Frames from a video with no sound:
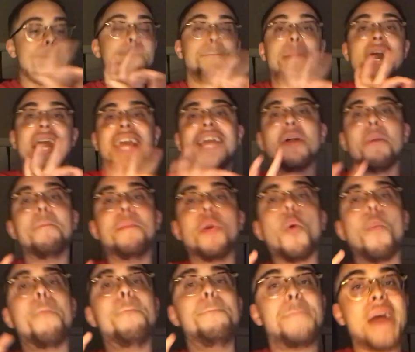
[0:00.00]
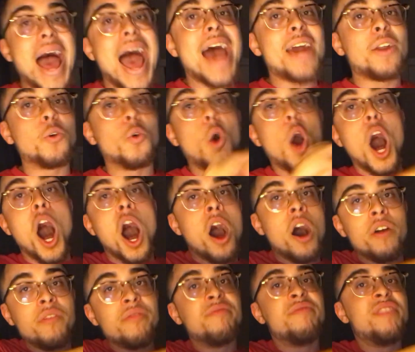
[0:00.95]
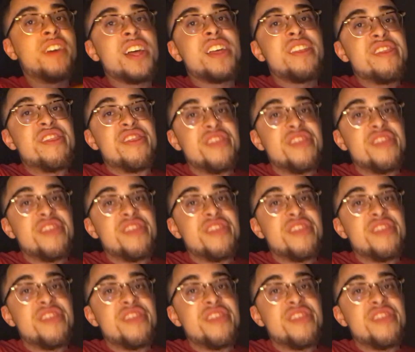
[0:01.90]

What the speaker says: debatable battle of